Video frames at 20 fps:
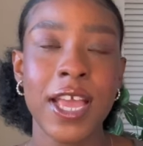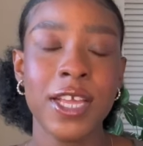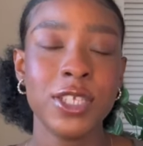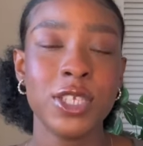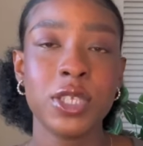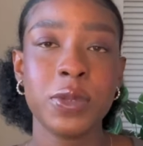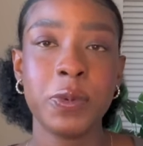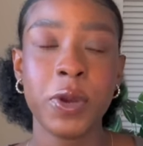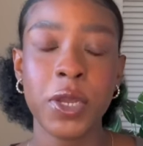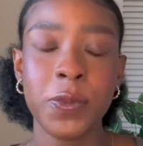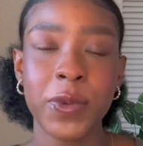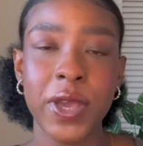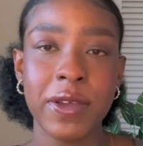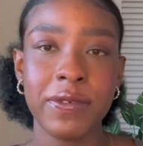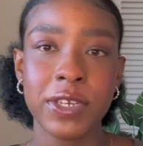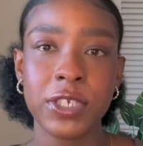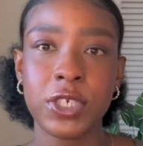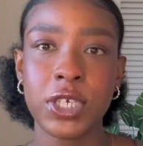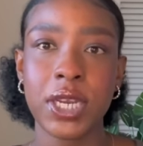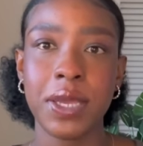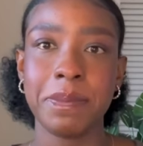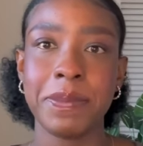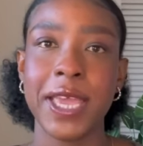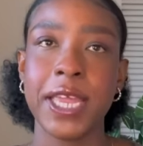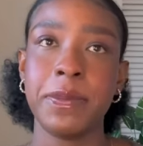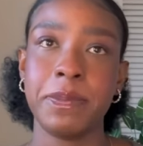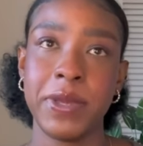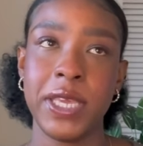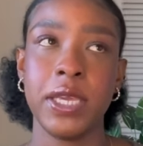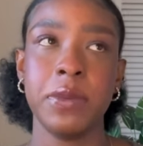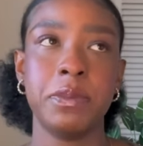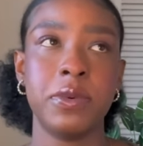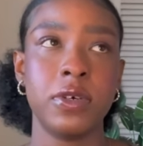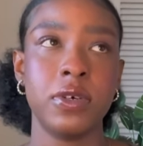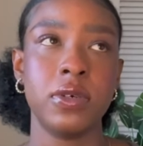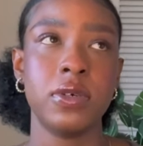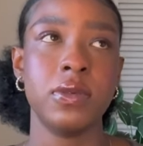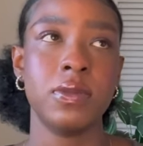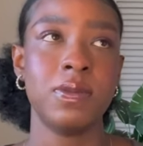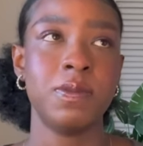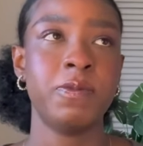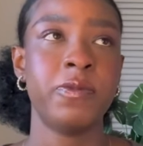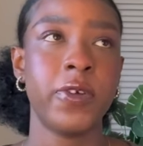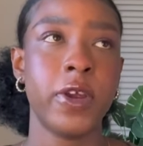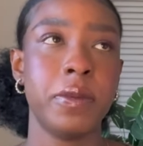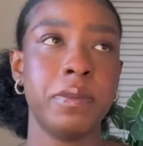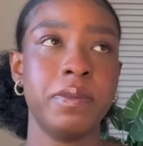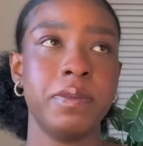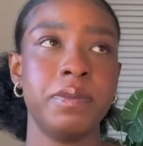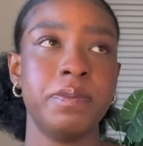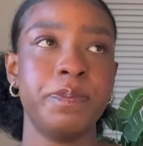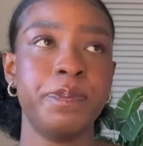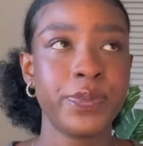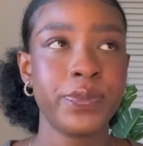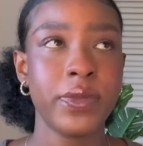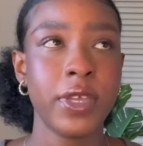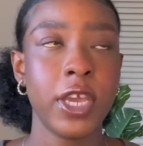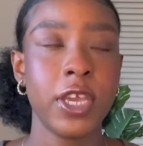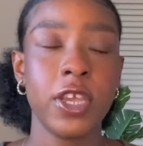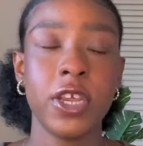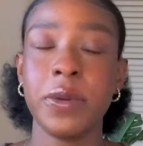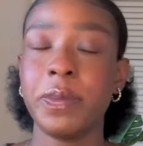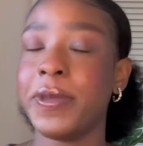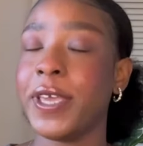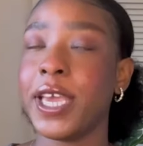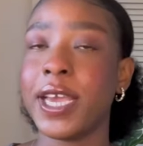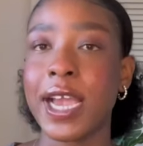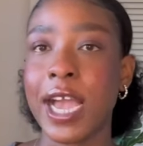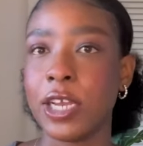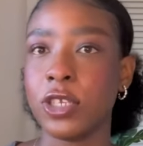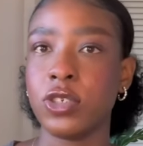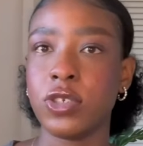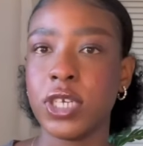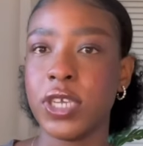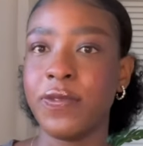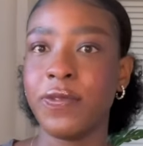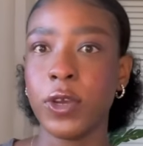To the point where I've literally met people from a European country,